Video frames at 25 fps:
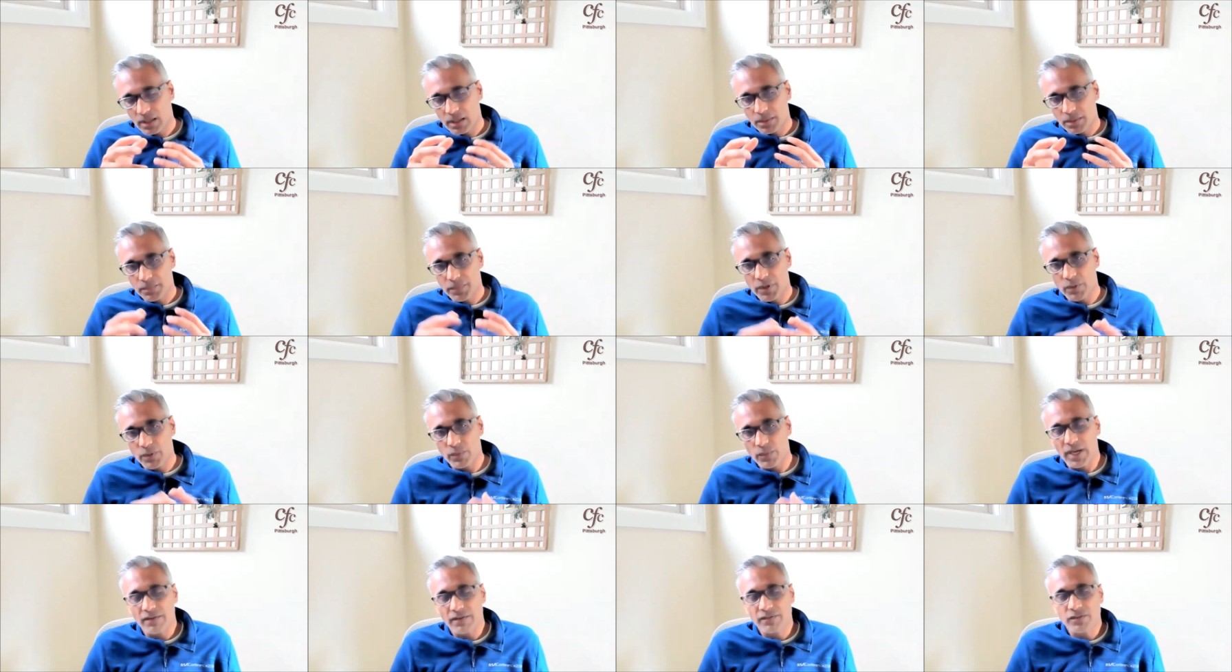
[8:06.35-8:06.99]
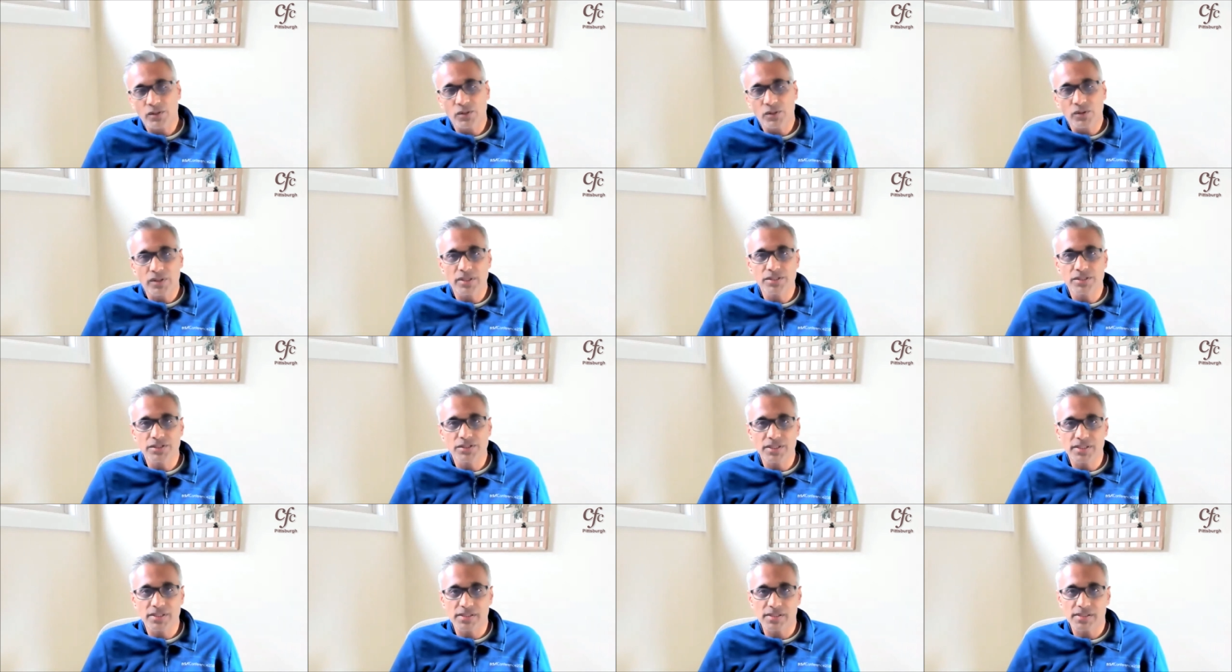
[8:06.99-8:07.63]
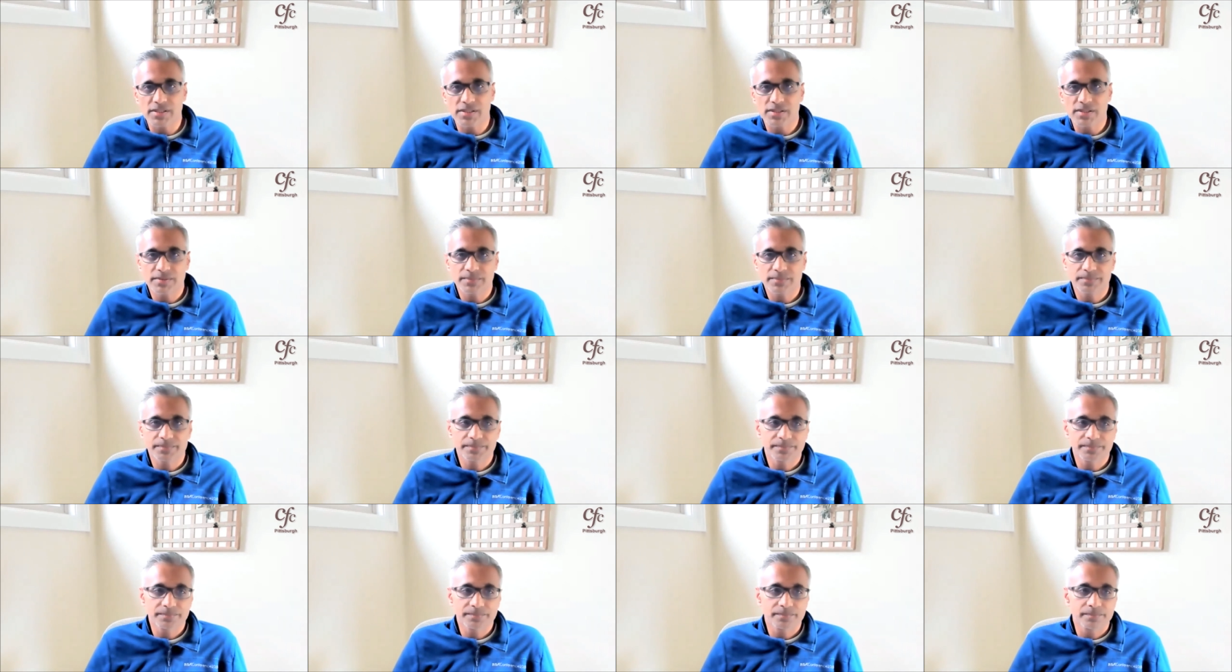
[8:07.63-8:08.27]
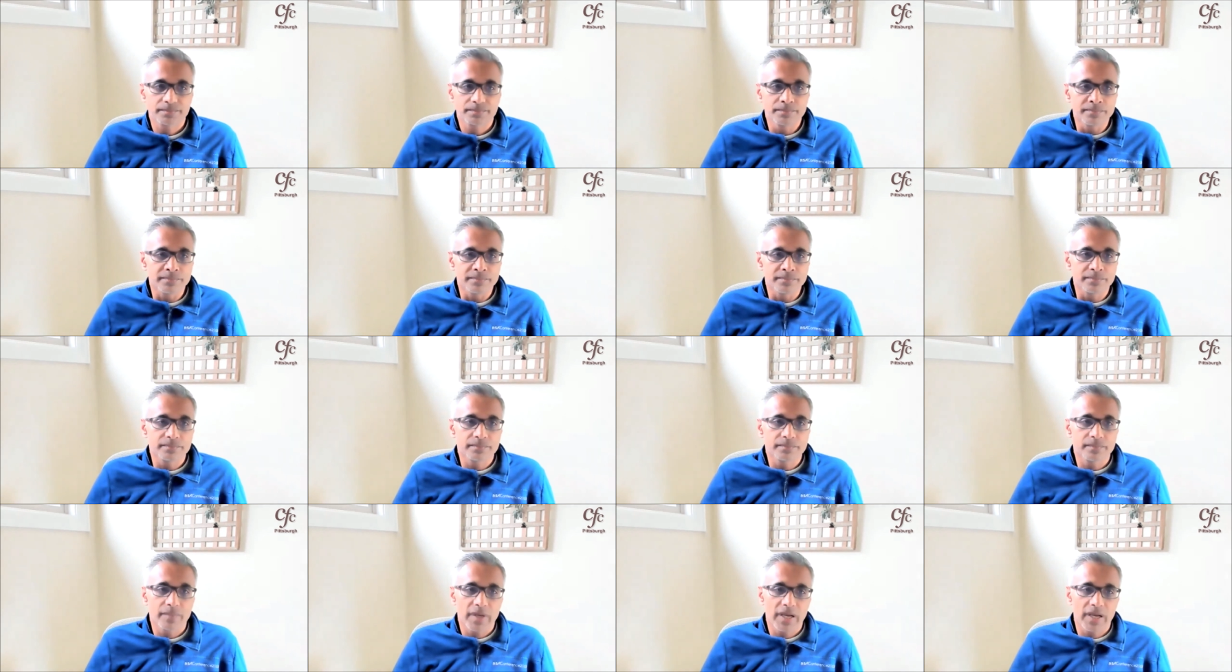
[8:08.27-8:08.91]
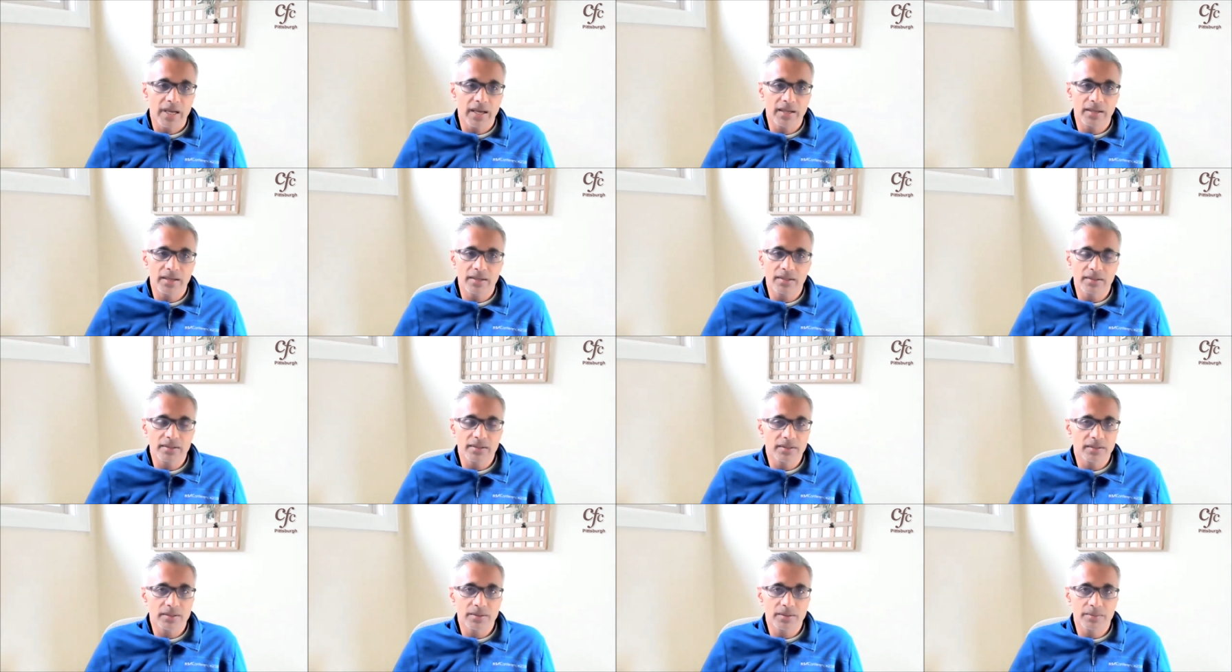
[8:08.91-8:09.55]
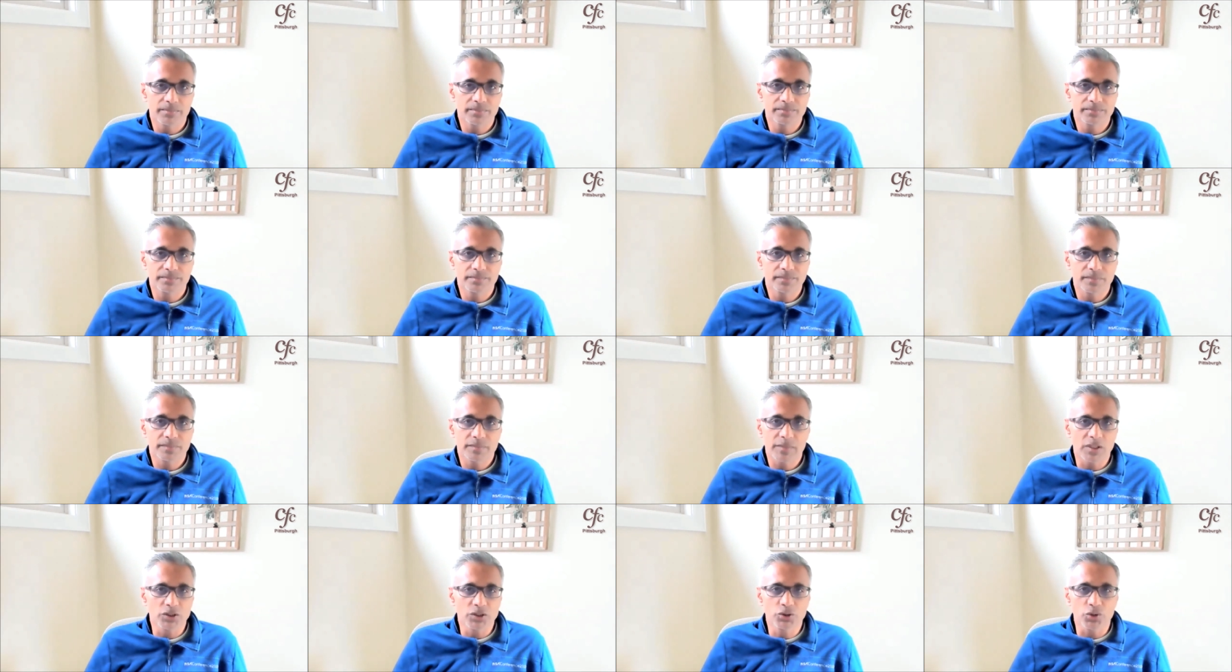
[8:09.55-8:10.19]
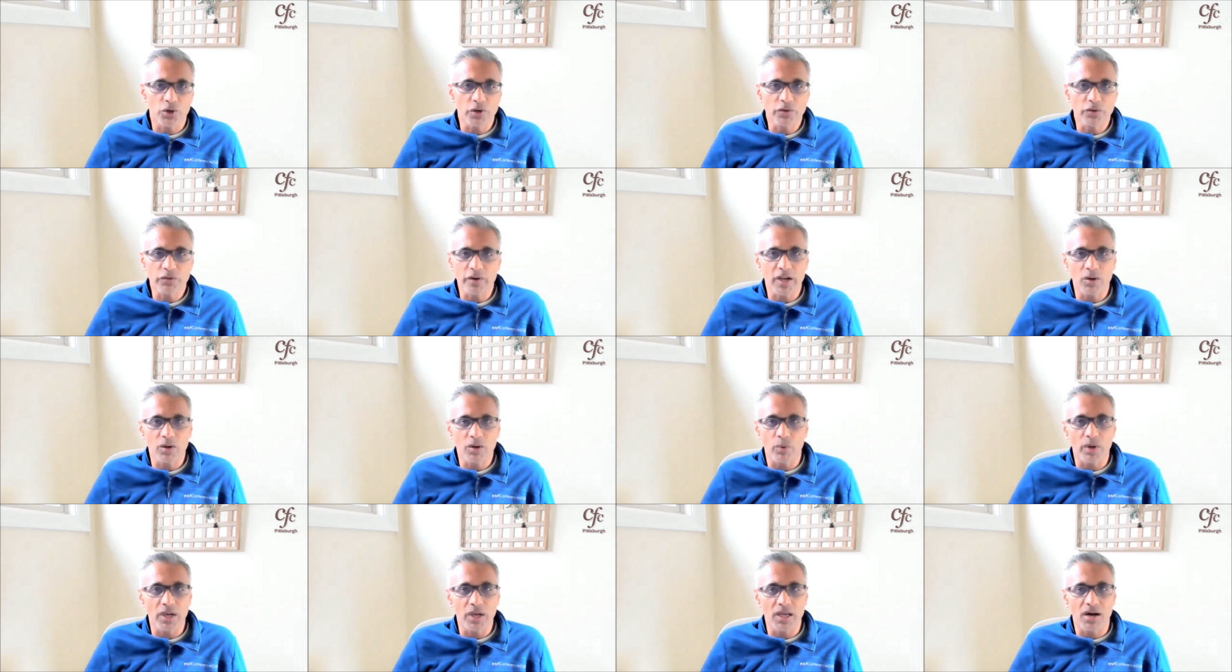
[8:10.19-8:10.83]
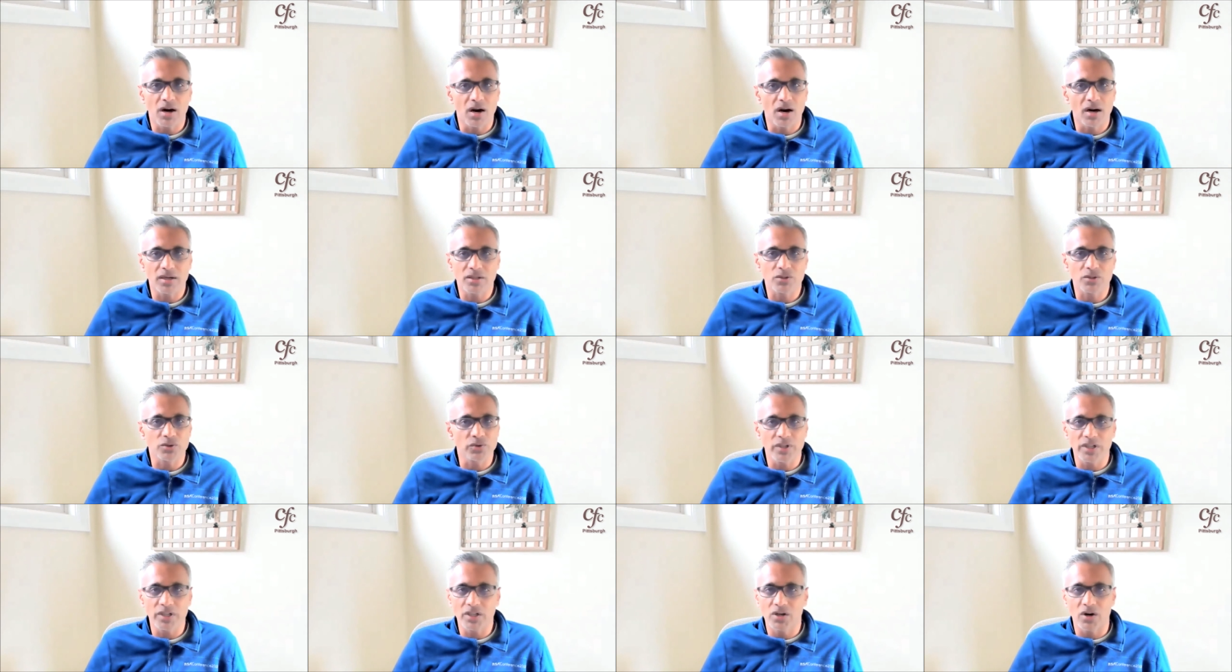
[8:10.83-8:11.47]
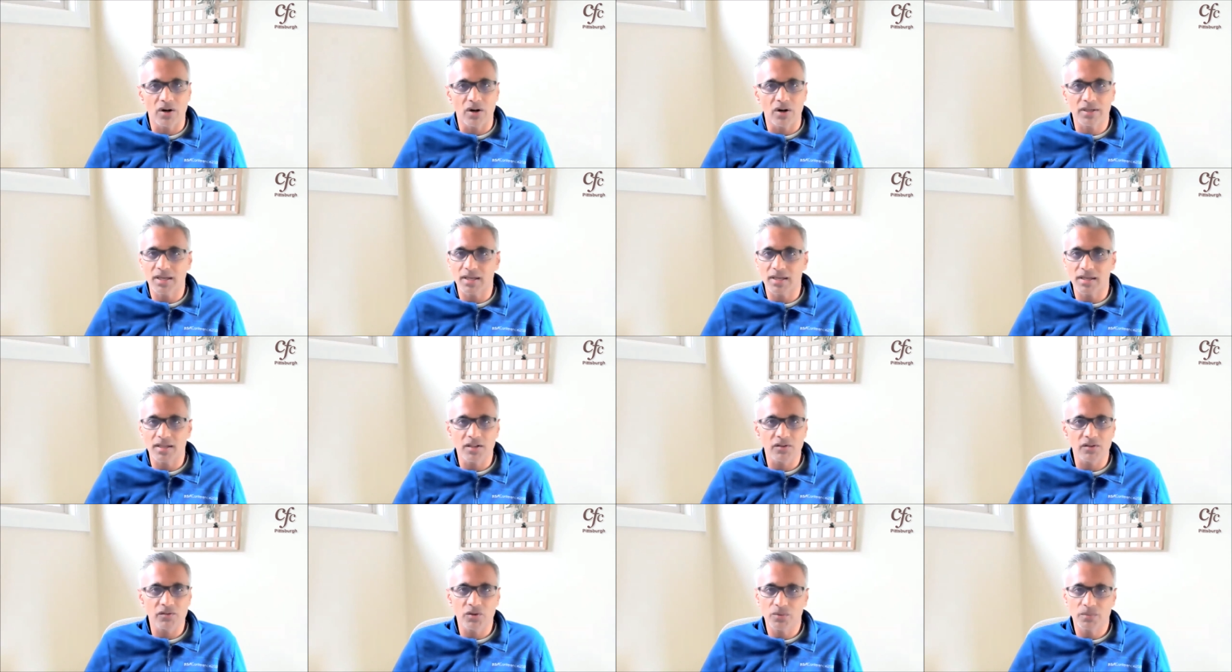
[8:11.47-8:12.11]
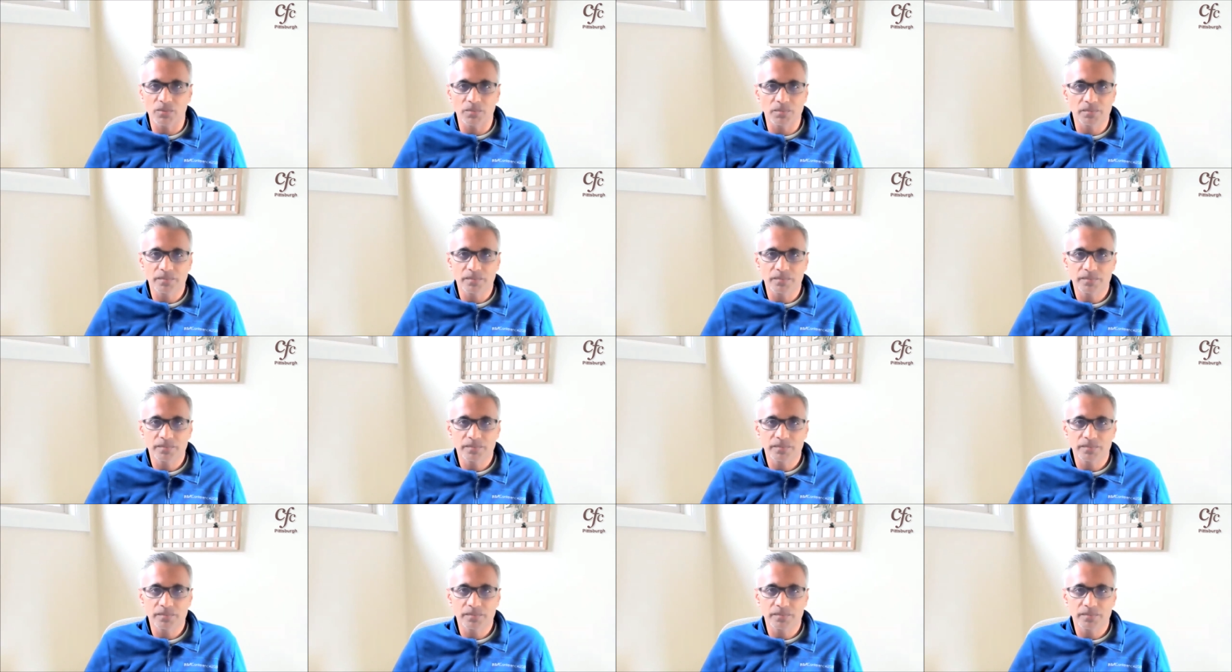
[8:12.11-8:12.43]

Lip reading: But we have to look at Jesus. And a joyful and willing heart only God can give you.